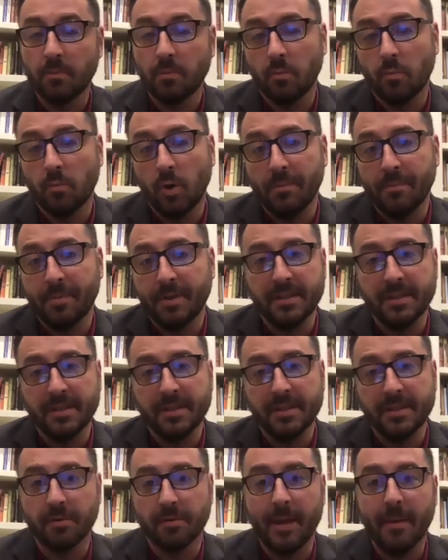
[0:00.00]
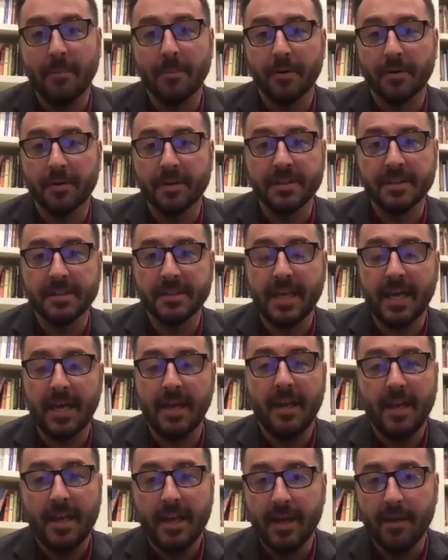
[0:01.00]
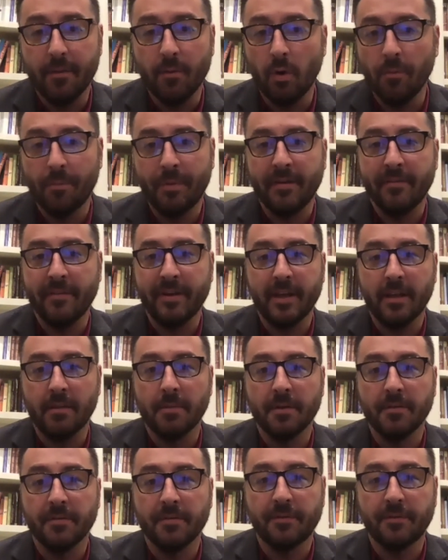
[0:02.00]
one piece to remember is that it won't be available